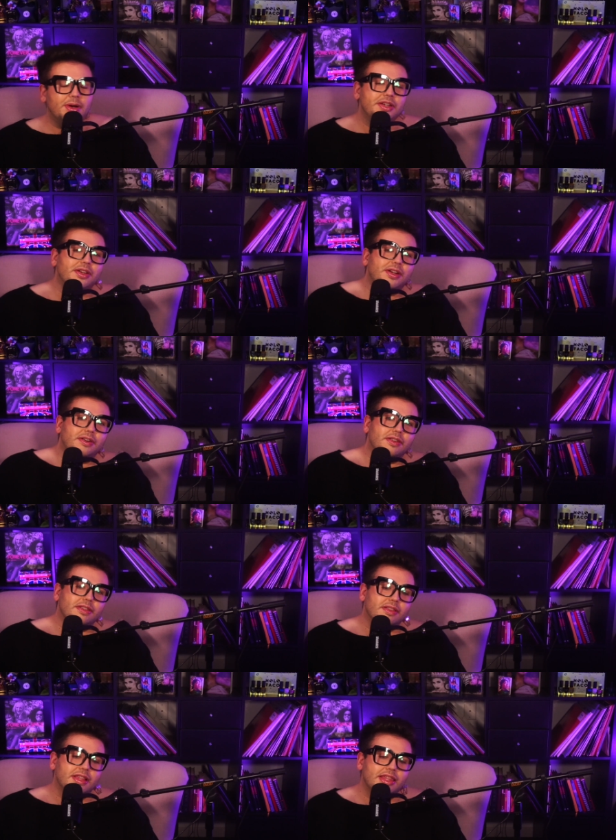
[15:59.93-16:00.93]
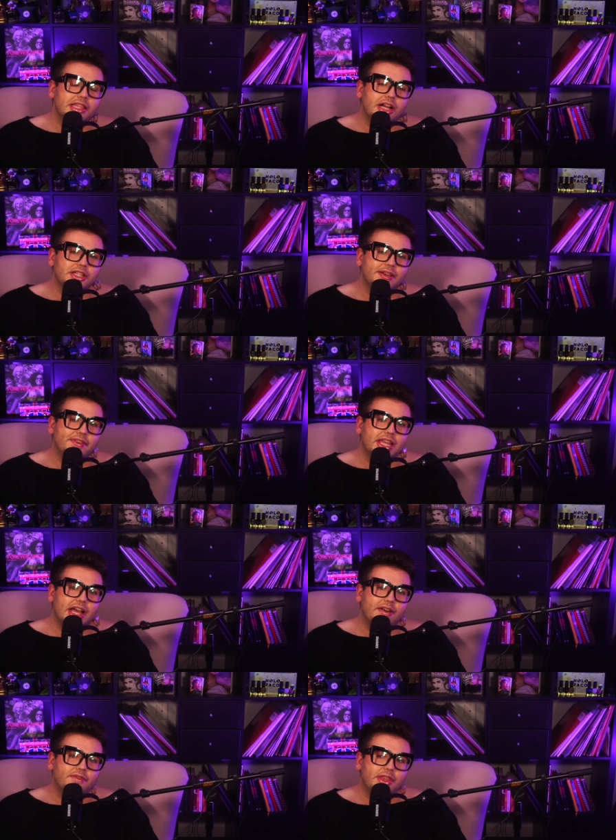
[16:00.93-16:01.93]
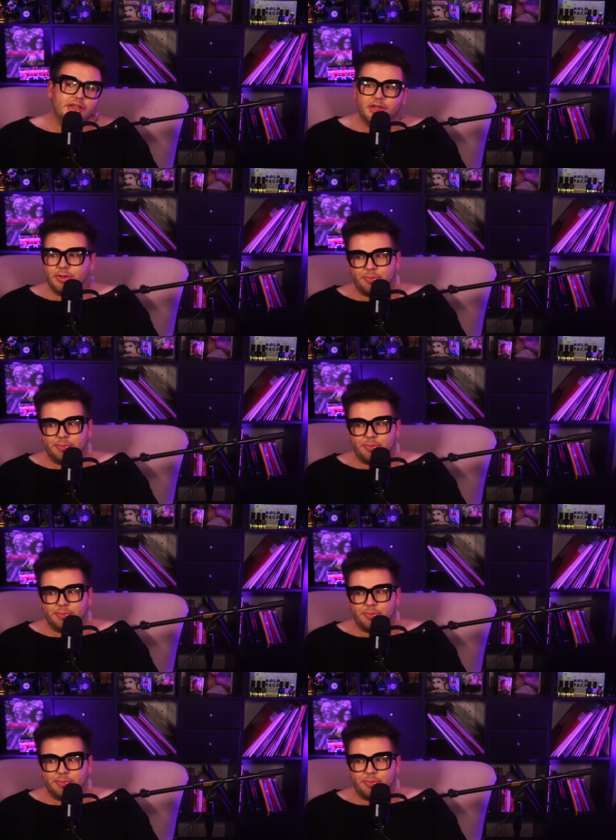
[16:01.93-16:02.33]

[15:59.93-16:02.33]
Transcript: wonder the longevity of the new